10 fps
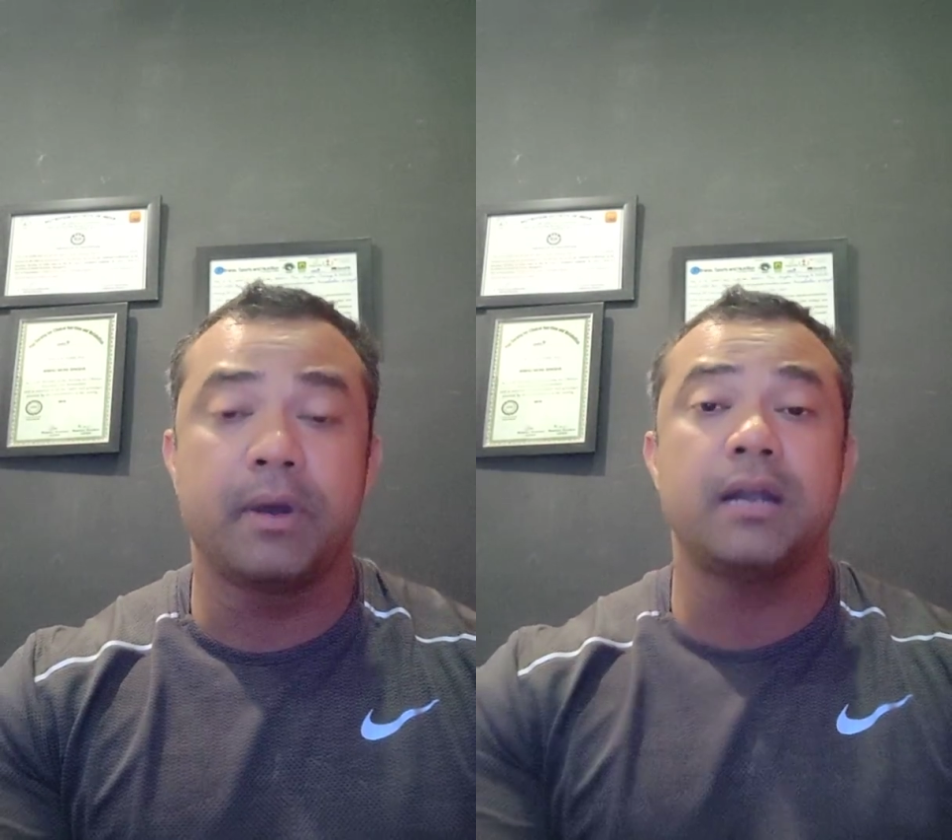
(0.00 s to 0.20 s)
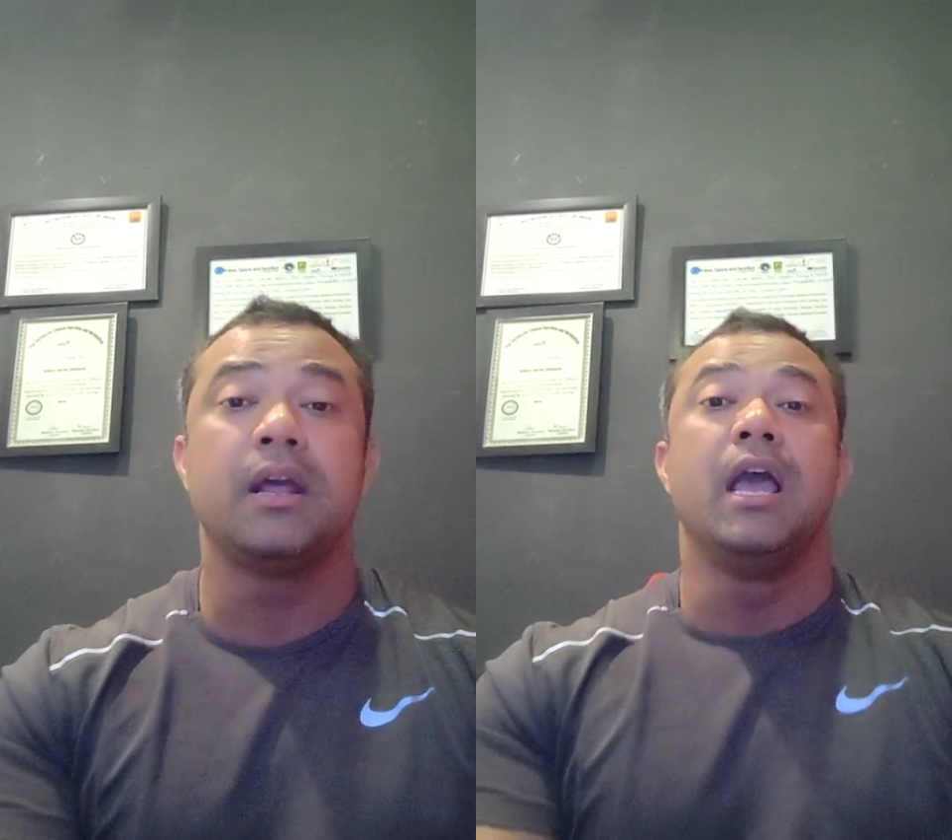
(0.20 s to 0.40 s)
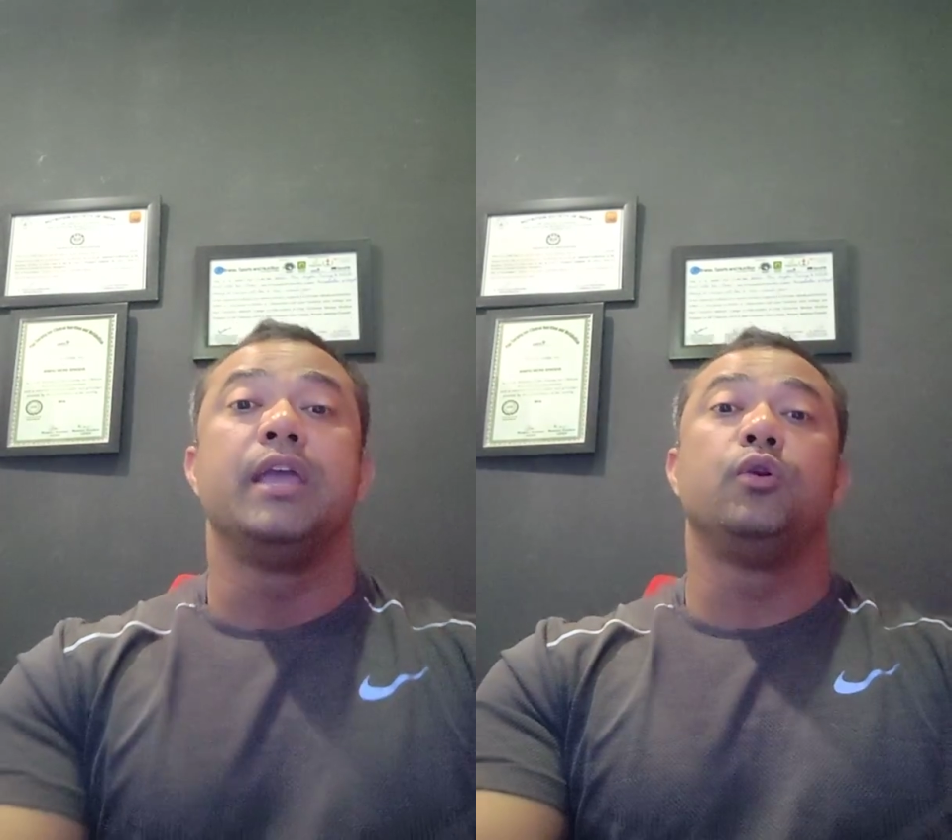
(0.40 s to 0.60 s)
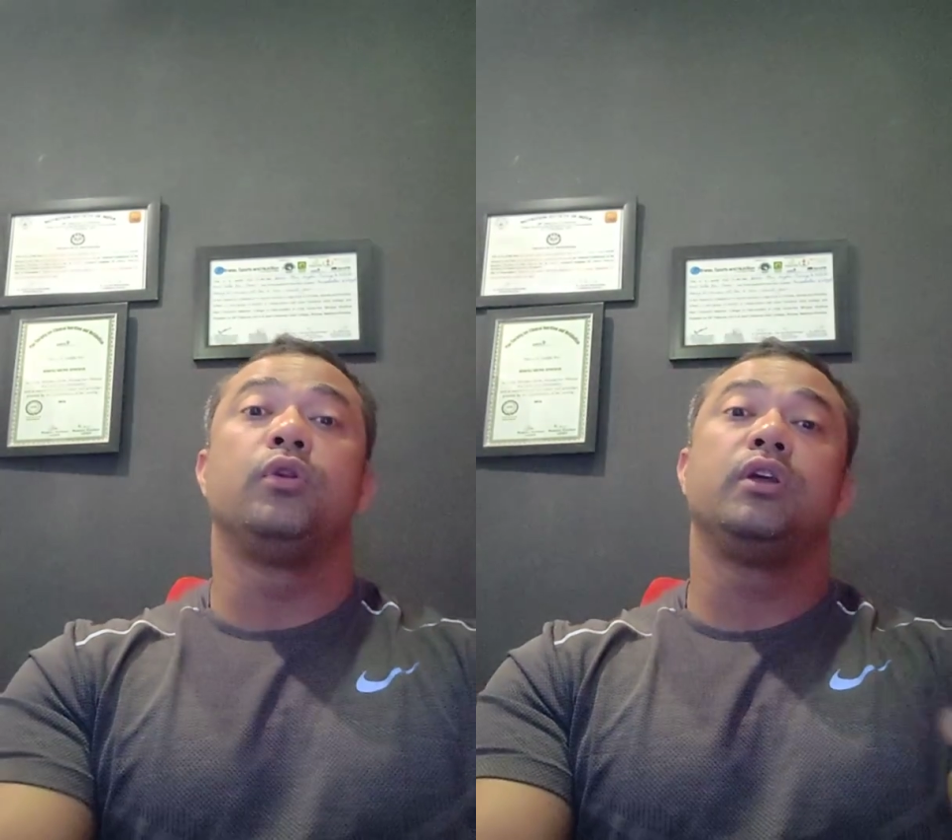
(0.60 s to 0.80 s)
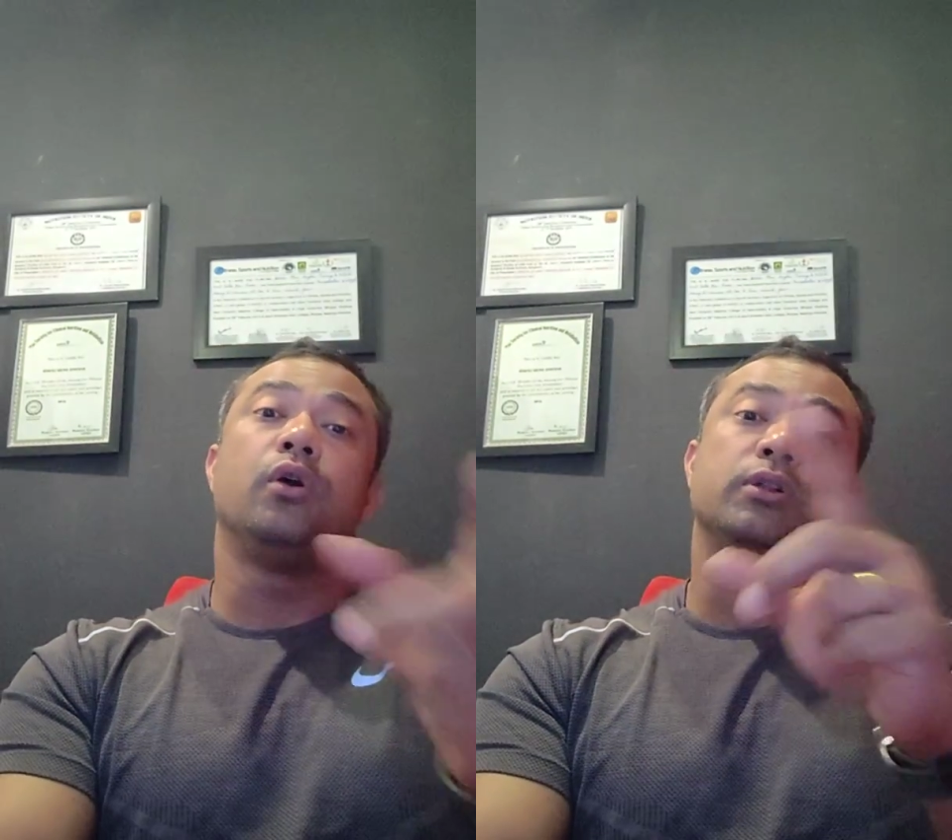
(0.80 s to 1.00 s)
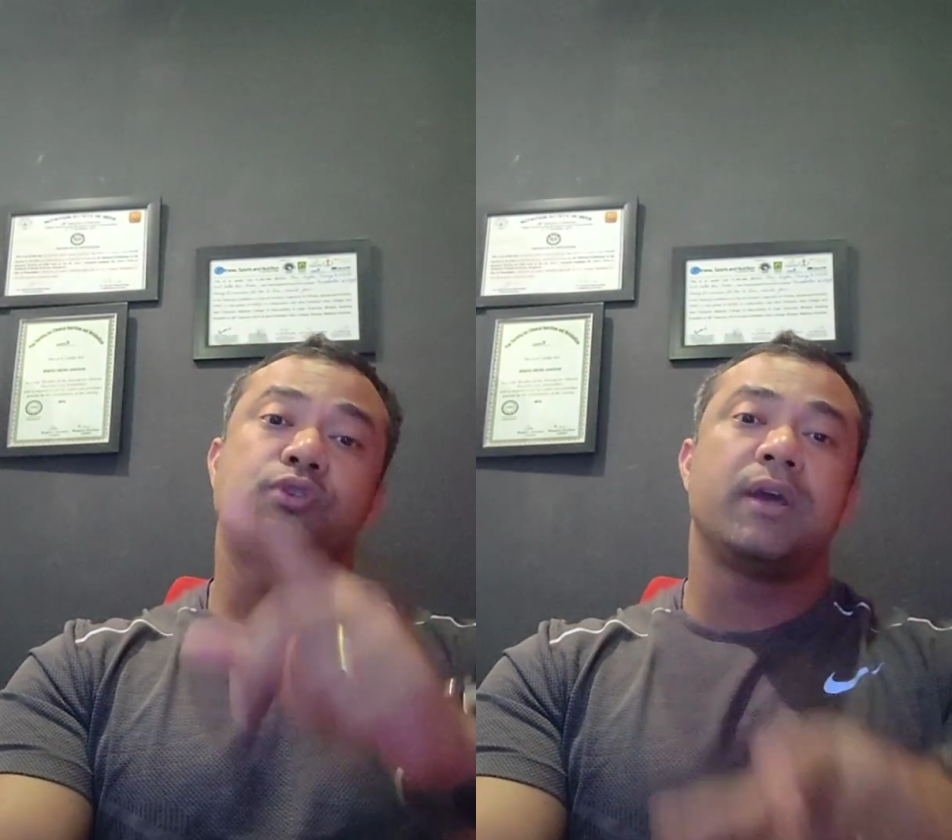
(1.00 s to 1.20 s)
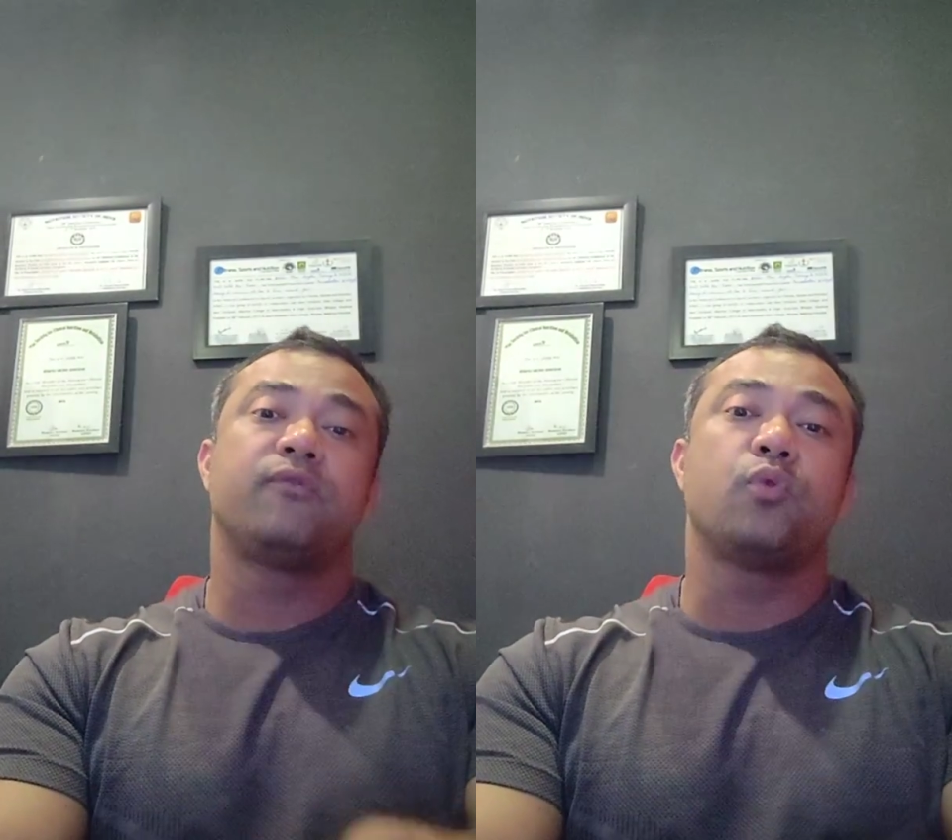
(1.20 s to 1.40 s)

but you also have